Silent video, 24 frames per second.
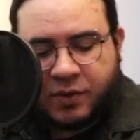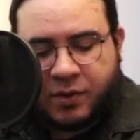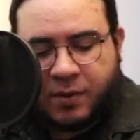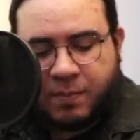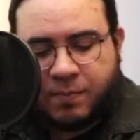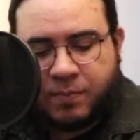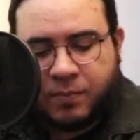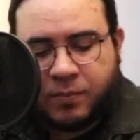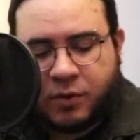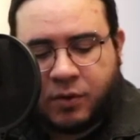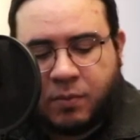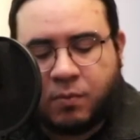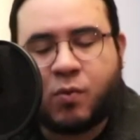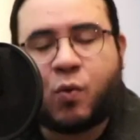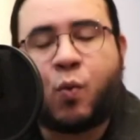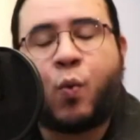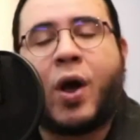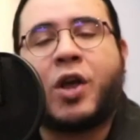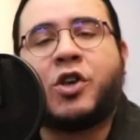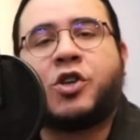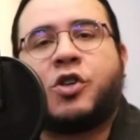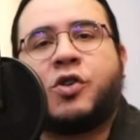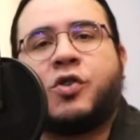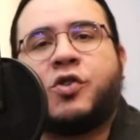some
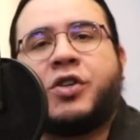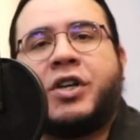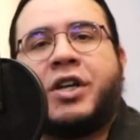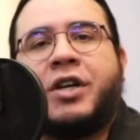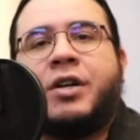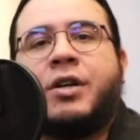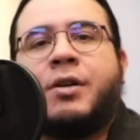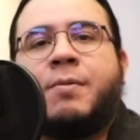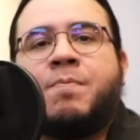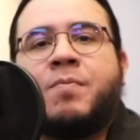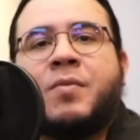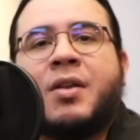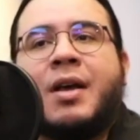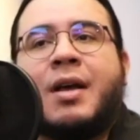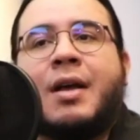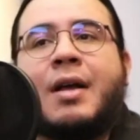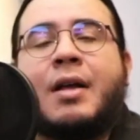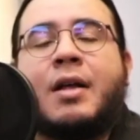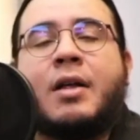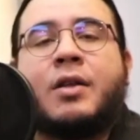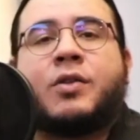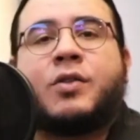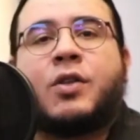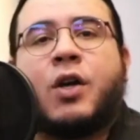questions here.
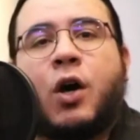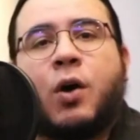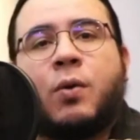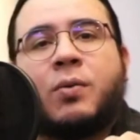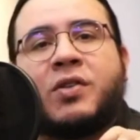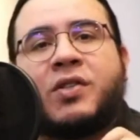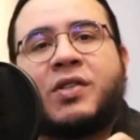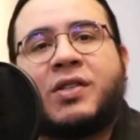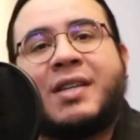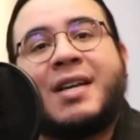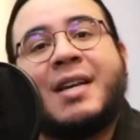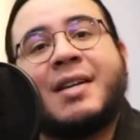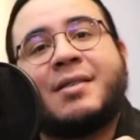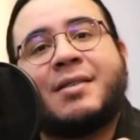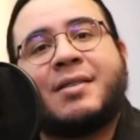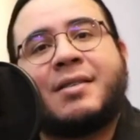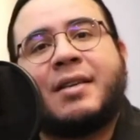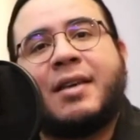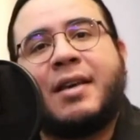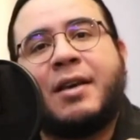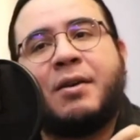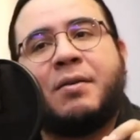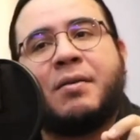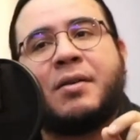So
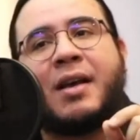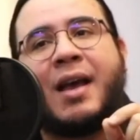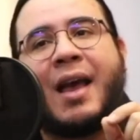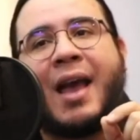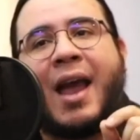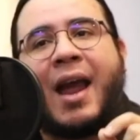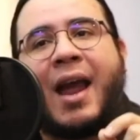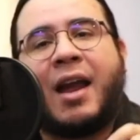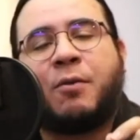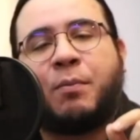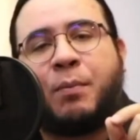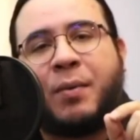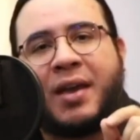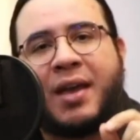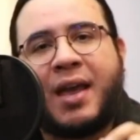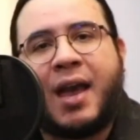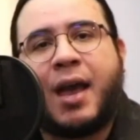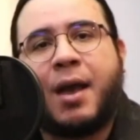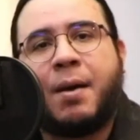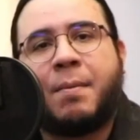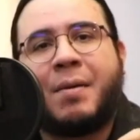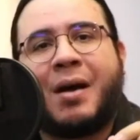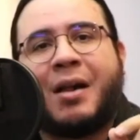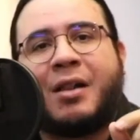CST, 8
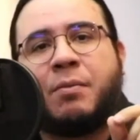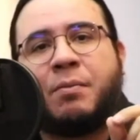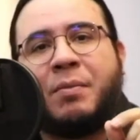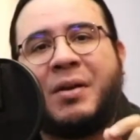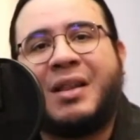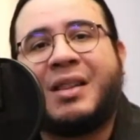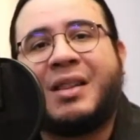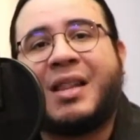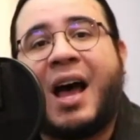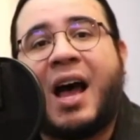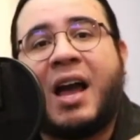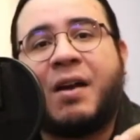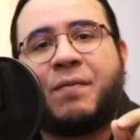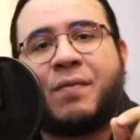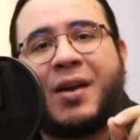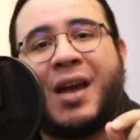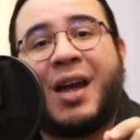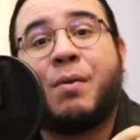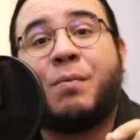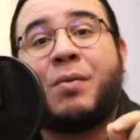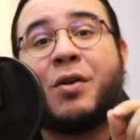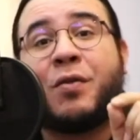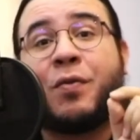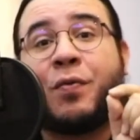p.m. I'll be live
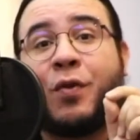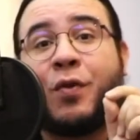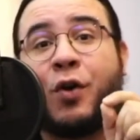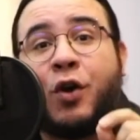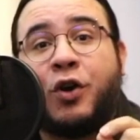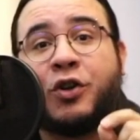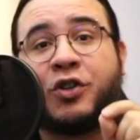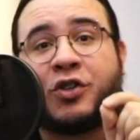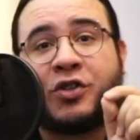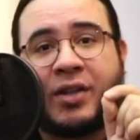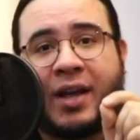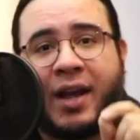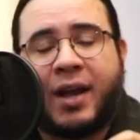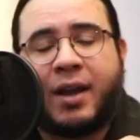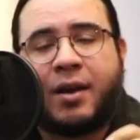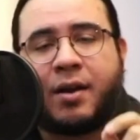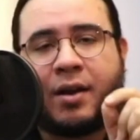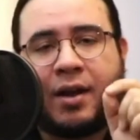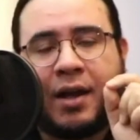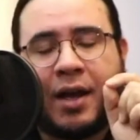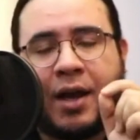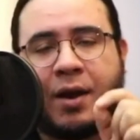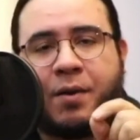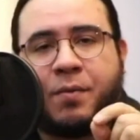every
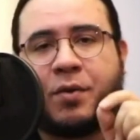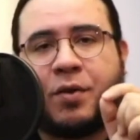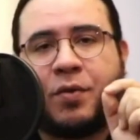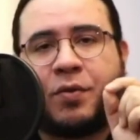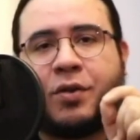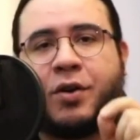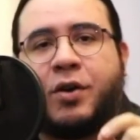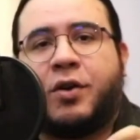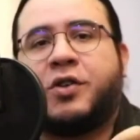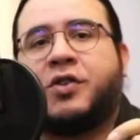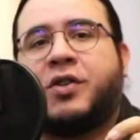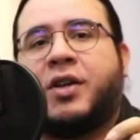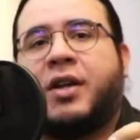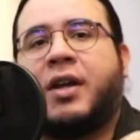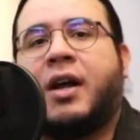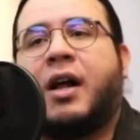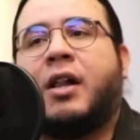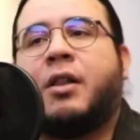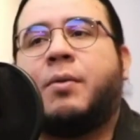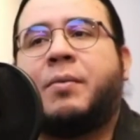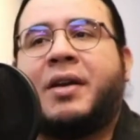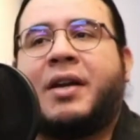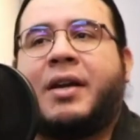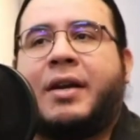Thursday. Every Thursday
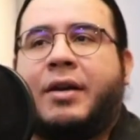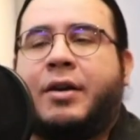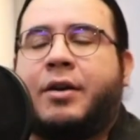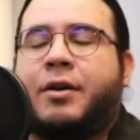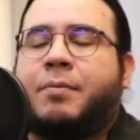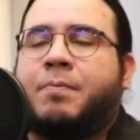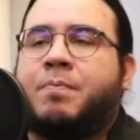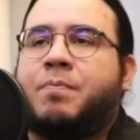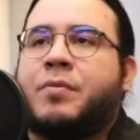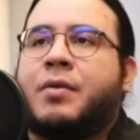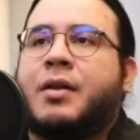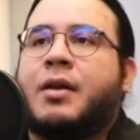I'll be here.